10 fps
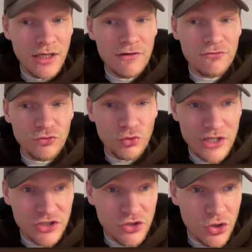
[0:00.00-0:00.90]

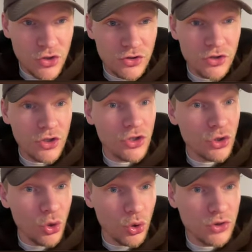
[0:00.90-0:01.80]
Vuestro,
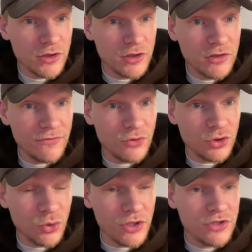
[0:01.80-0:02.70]
yours, if you're
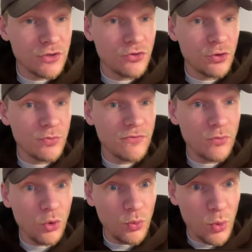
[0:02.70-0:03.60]
talking to a group of
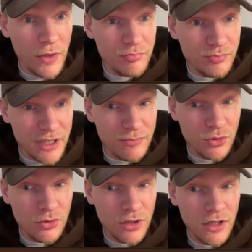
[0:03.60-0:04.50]
more than one
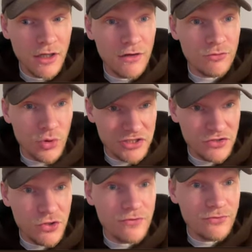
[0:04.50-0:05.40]
people.
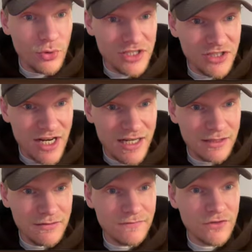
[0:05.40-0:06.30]
Vuestro, vuestra,
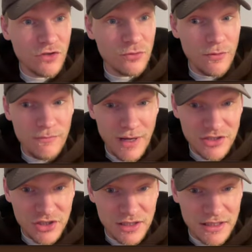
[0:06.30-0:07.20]
so
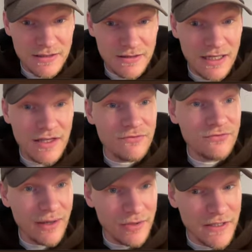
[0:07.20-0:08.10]
masculine and then
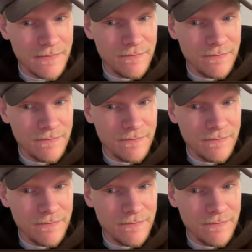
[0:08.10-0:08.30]
feminine.